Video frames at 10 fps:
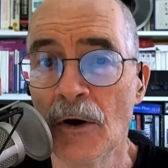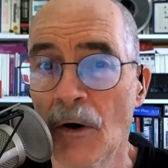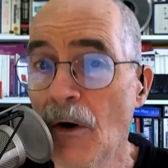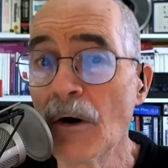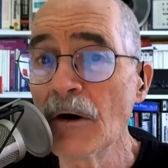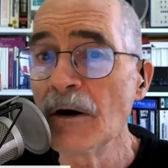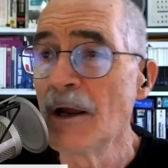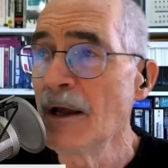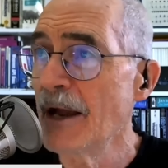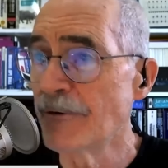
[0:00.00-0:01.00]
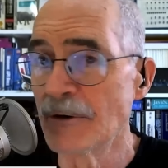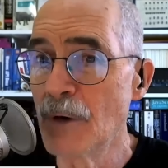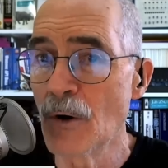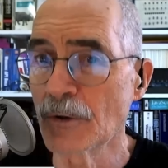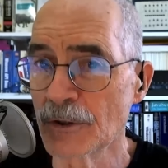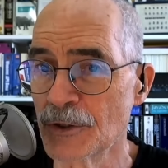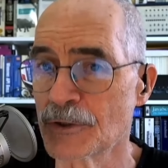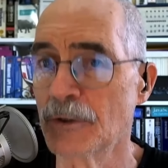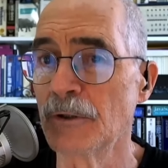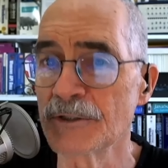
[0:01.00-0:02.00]
or a remote
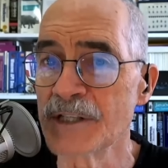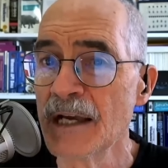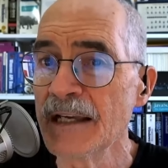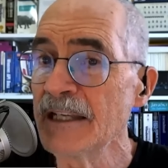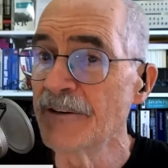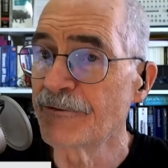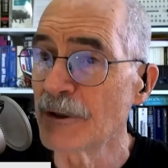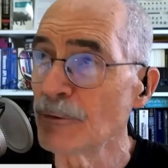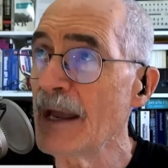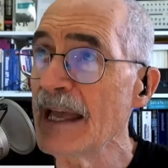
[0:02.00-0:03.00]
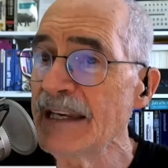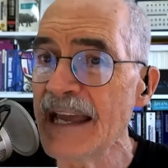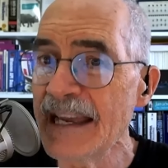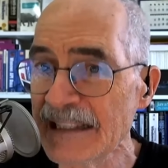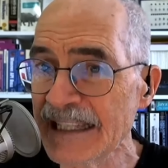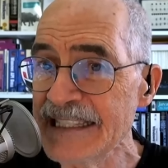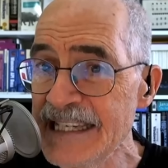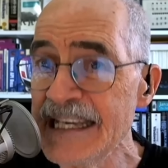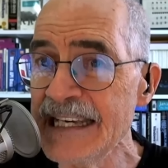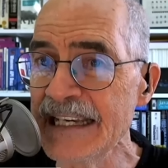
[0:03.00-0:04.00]
control's infrared L E
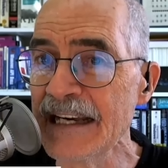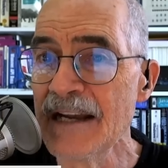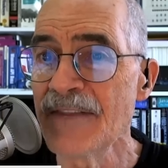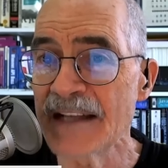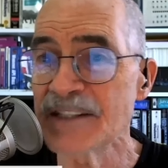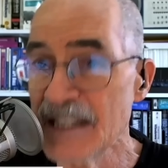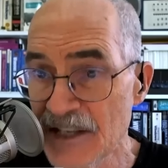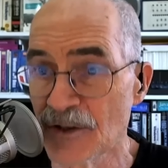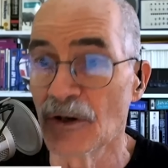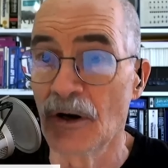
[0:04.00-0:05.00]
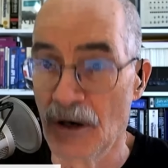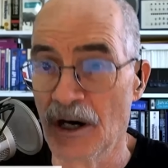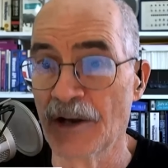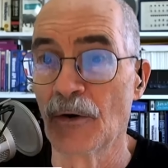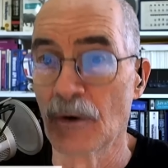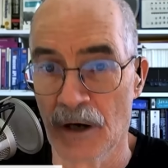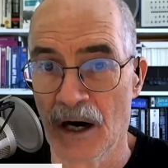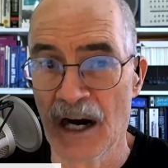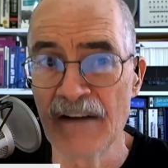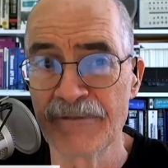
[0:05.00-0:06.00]
D that's either on or
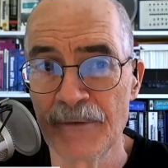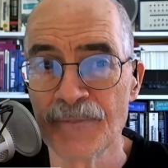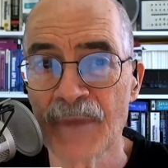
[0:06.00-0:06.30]
off,